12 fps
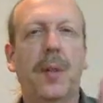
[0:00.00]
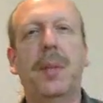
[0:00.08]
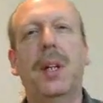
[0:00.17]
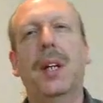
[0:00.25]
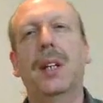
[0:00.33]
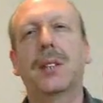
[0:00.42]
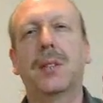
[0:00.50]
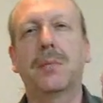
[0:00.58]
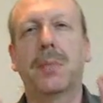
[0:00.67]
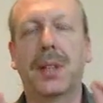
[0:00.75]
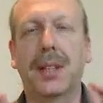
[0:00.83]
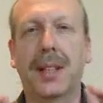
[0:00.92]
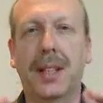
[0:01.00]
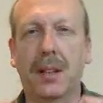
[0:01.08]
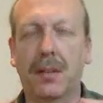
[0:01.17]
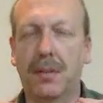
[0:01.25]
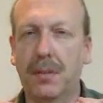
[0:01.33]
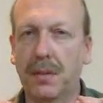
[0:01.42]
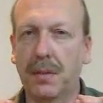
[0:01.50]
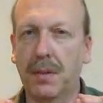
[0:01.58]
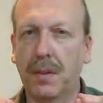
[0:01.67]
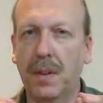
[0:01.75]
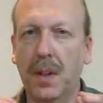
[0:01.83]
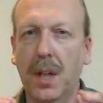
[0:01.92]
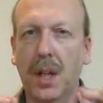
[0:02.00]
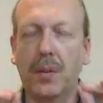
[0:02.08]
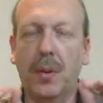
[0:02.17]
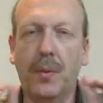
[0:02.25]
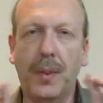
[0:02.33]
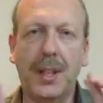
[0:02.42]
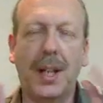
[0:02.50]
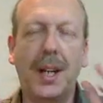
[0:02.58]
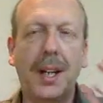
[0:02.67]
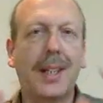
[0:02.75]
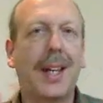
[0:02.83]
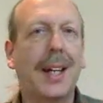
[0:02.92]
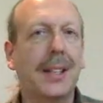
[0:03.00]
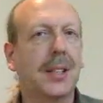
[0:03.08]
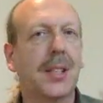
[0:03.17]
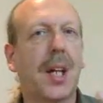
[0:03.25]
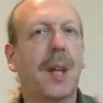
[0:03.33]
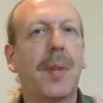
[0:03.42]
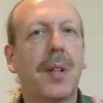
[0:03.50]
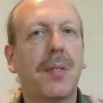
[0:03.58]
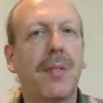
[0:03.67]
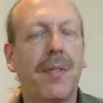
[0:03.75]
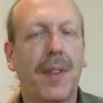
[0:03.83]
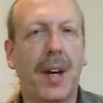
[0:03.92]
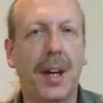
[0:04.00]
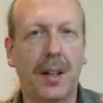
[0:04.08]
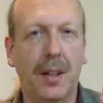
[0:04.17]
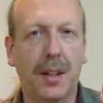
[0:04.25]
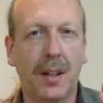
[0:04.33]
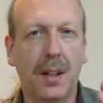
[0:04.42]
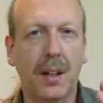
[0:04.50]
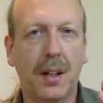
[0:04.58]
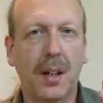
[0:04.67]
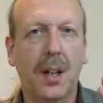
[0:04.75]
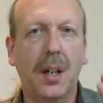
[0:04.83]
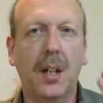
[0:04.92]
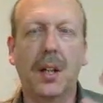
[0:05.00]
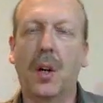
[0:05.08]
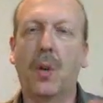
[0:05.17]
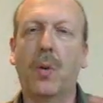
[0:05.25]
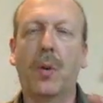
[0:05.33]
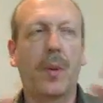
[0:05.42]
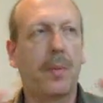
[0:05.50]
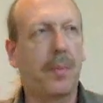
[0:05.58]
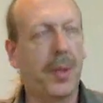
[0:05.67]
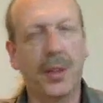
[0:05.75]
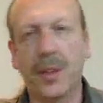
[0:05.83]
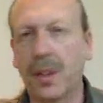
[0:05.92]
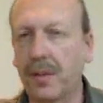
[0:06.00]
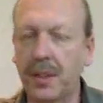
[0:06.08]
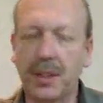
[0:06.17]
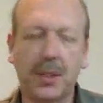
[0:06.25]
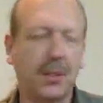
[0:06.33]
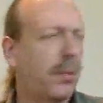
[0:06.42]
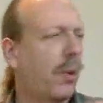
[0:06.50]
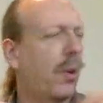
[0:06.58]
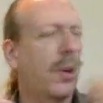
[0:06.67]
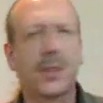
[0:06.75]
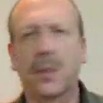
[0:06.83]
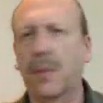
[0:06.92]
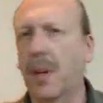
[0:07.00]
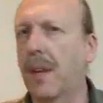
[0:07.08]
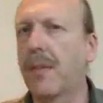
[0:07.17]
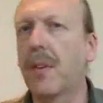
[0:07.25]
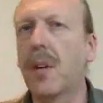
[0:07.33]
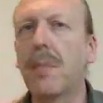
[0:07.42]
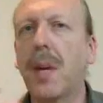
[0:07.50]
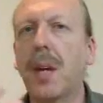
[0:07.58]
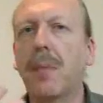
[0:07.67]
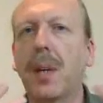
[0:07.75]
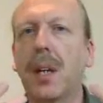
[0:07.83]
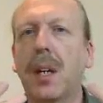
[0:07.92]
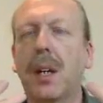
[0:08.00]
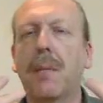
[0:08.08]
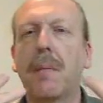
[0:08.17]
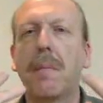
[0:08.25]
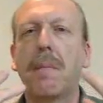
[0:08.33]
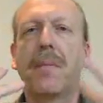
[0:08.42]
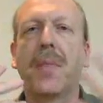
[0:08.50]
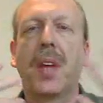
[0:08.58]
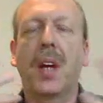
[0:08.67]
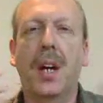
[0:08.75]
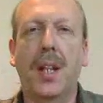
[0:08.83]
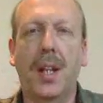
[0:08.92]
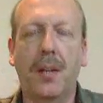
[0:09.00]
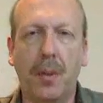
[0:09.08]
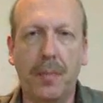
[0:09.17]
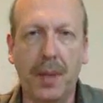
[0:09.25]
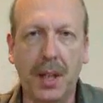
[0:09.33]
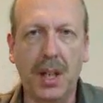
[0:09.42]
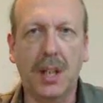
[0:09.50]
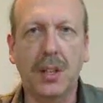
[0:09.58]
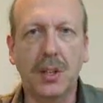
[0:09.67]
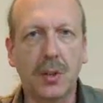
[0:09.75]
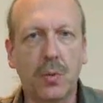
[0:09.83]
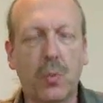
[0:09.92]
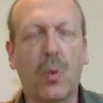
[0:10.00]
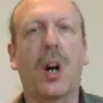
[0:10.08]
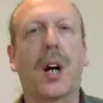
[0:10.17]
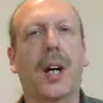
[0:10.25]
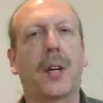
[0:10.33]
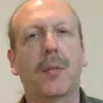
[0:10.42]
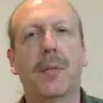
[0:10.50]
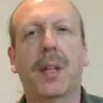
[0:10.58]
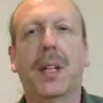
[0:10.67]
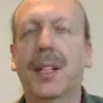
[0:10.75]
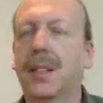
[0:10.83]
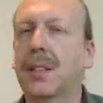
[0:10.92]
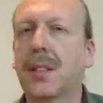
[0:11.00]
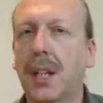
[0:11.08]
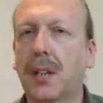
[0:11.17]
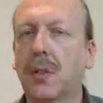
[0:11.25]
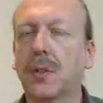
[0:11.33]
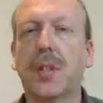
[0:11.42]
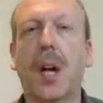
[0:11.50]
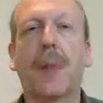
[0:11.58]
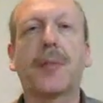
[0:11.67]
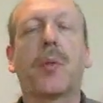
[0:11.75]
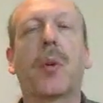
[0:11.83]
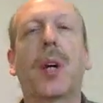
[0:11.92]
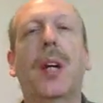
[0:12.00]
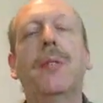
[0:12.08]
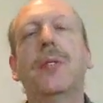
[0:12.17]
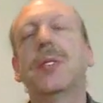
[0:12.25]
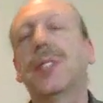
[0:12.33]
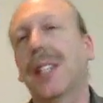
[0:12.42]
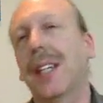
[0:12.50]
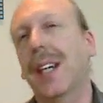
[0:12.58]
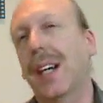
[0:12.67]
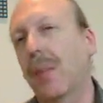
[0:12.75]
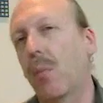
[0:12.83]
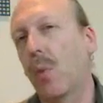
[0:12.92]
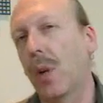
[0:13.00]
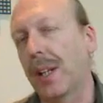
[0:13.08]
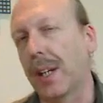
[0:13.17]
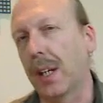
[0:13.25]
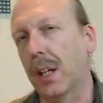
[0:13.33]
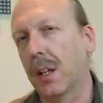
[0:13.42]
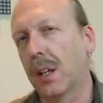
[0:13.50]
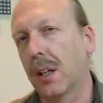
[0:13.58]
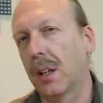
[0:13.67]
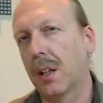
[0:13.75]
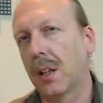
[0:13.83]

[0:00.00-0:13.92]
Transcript: When we begin to believe, when we take that step in faith, when we build our vision boards or whatever it may be, and then we begin to walk and we begin to take those steps, or we even say, I am willing,